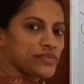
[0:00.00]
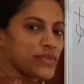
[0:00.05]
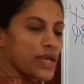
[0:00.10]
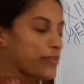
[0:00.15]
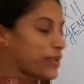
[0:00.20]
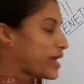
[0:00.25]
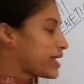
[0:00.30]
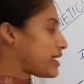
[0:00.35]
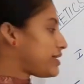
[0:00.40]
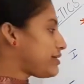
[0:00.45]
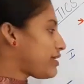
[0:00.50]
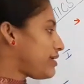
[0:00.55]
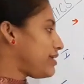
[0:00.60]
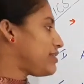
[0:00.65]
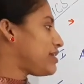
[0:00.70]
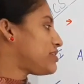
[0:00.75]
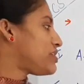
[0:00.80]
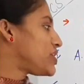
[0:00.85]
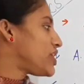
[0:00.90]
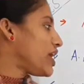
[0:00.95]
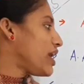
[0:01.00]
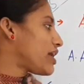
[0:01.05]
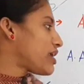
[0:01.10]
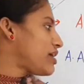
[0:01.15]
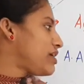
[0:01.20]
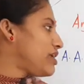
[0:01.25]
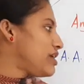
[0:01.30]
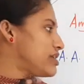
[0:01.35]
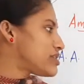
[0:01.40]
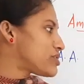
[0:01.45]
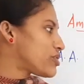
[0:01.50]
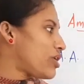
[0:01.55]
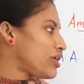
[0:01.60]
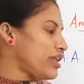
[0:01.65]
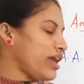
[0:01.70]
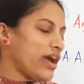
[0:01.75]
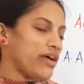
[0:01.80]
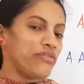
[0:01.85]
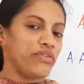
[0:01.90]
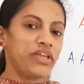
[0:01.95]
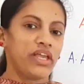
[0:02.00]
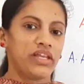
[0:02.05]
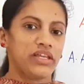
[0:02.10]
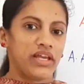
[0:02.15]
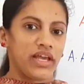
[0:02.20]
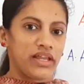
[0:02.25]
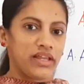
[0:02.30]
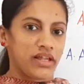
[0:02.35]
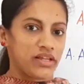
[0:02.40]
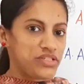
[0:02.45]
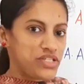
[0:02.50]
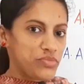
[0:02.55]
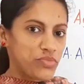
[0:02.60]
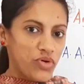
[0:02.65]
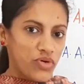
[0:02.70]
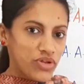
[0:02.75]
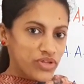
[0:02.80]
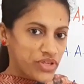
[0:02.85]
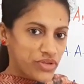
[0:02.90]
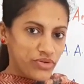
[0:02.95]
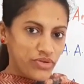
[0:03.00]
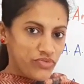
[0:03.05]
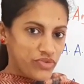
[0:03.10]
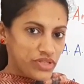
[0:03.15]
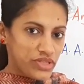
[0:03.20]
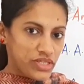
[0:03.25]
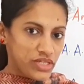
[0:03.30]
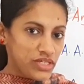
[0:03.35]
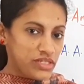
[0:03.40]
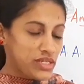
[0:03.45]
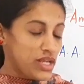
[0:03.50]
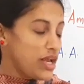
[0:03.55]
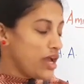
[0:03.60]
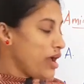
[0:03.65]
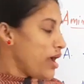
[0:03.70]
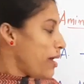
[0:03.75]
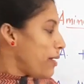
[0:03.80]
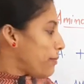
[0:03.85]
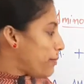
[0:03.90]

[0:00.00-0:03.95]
apparently the tRNA is not having any energy molecule with it,